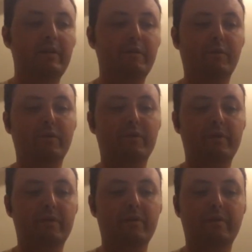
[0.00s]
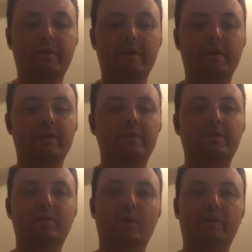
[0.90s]
for the
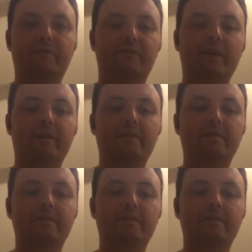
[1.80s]
12th fret